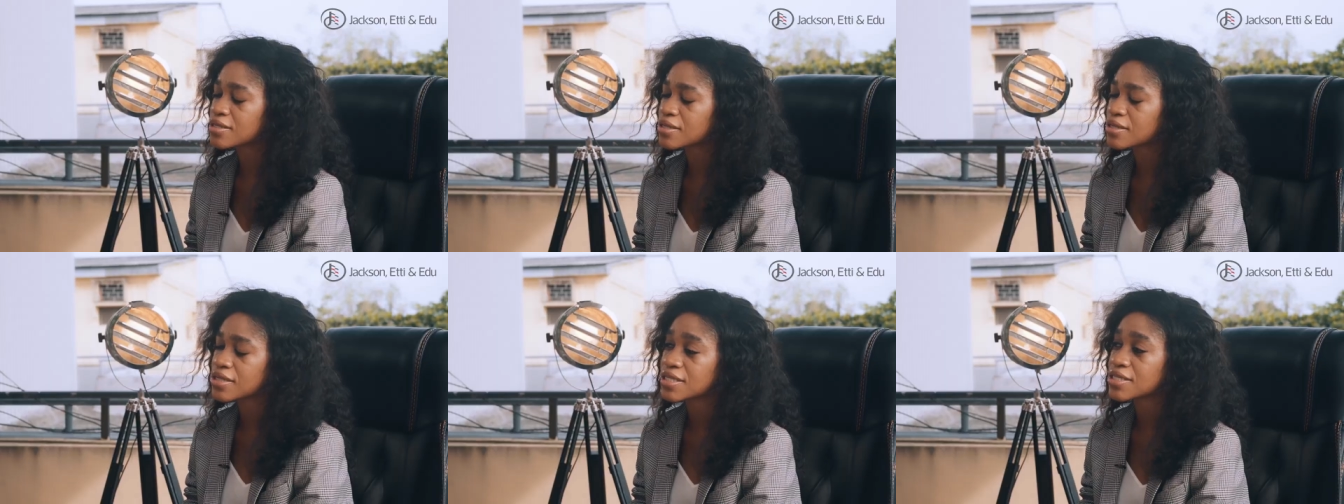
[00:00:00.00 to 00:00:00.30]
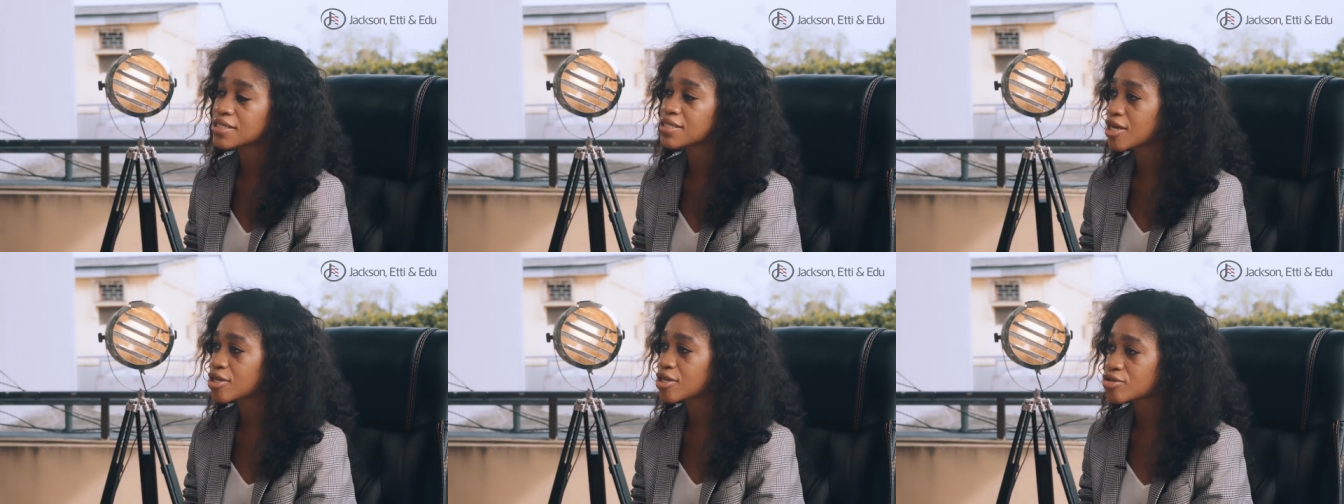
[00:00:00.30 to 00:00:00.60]
in
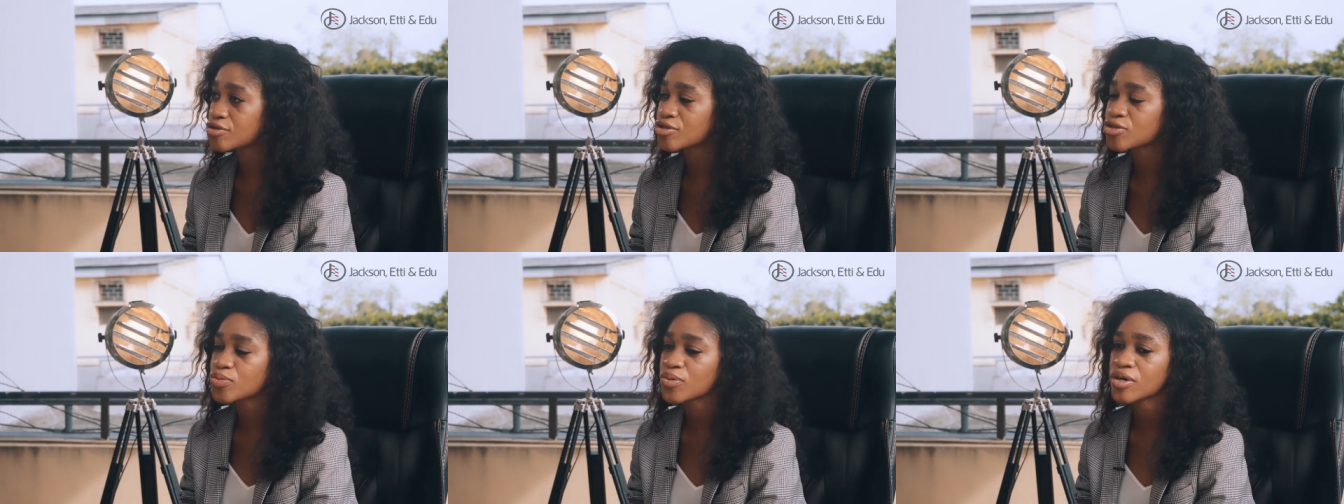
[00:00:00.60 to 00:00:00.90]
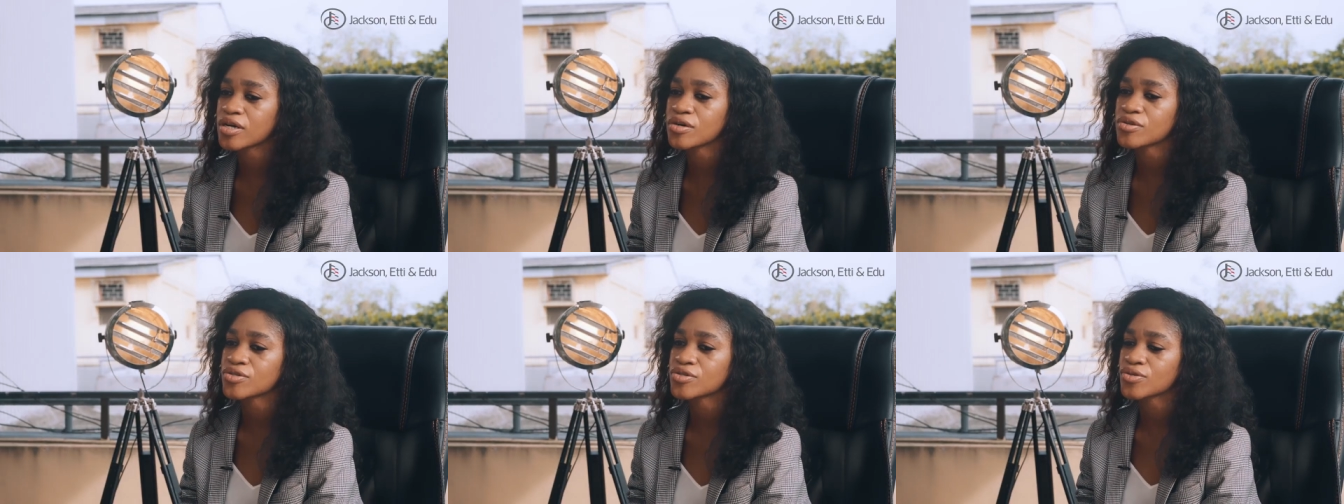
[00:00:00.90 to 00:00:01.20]
the sector as
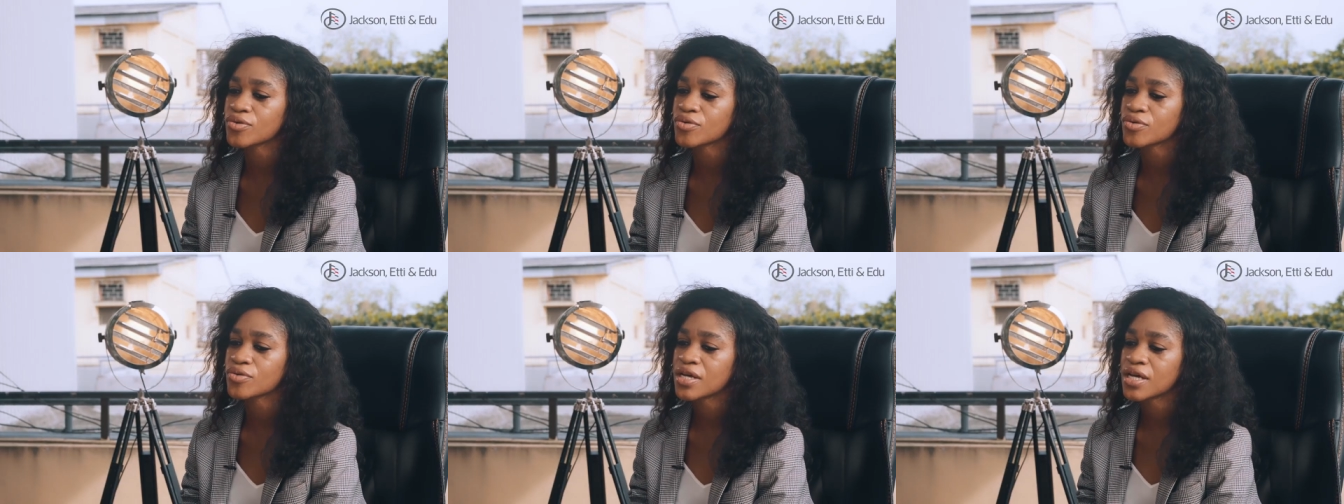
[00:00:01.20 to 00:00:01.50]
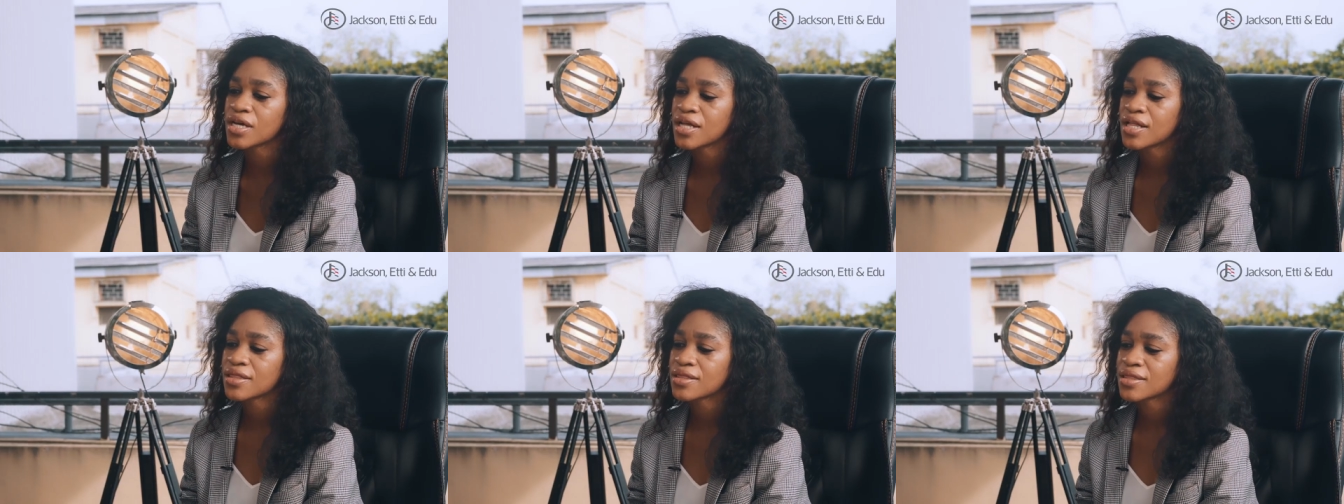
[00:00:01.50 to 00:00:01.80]
well. So
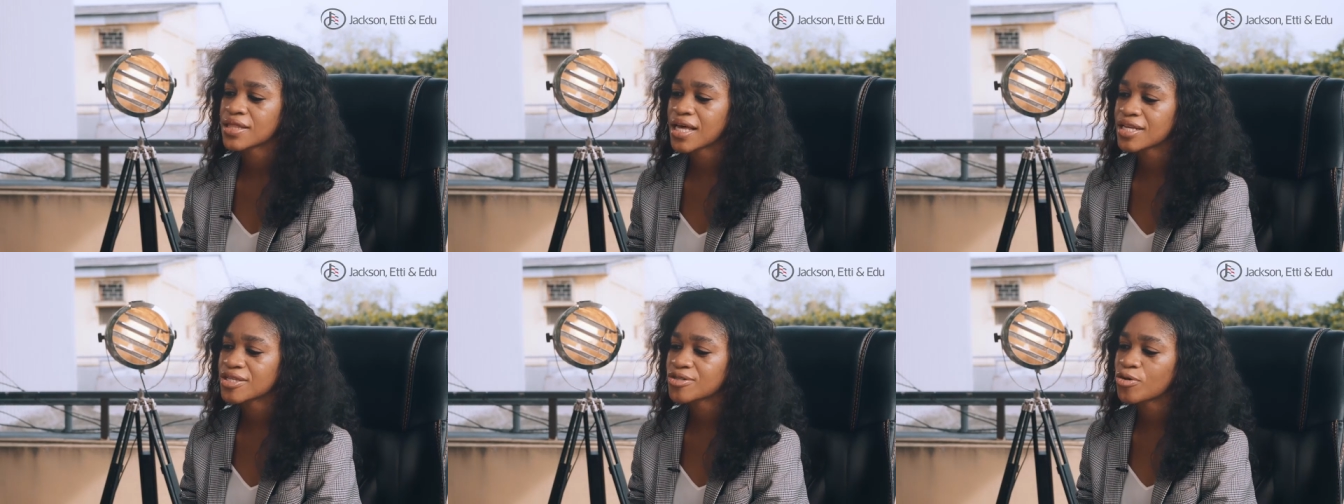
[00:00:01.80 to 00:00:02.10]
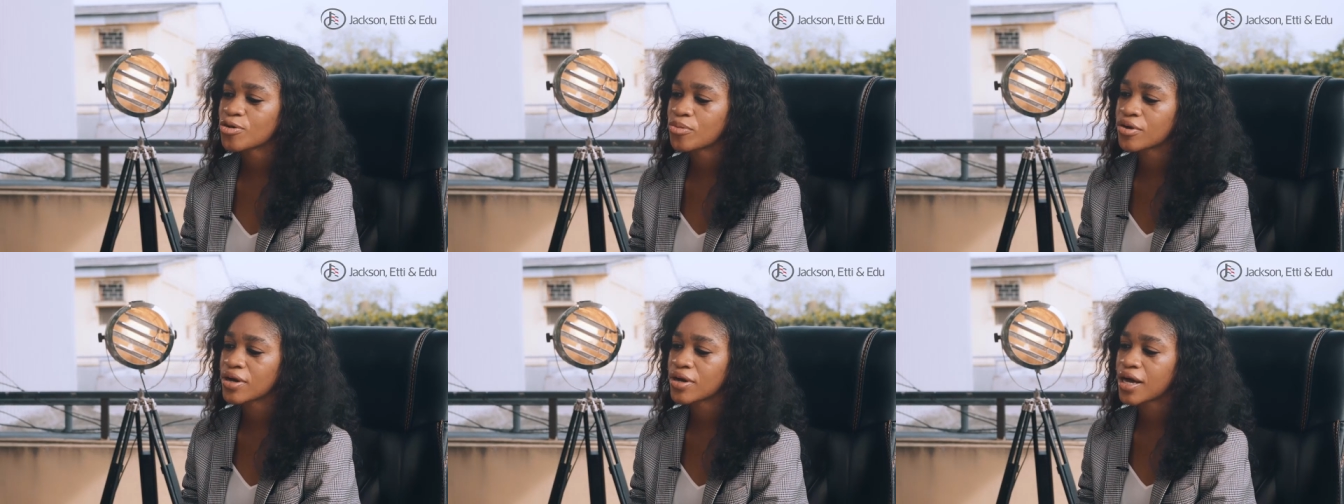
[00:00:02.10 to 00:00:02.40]
that's
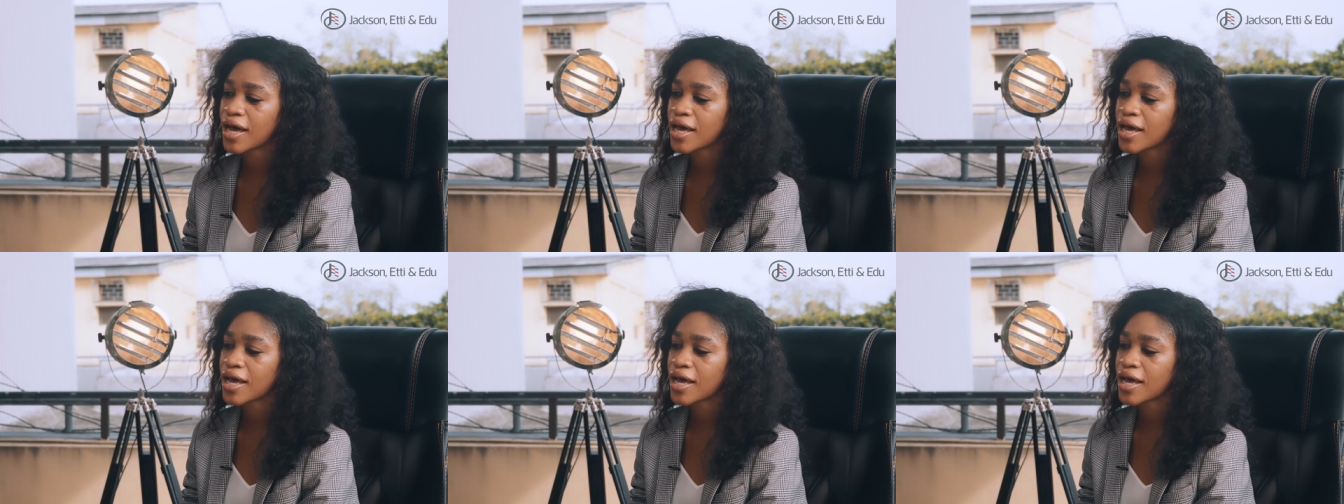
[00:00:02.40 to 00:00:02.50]
not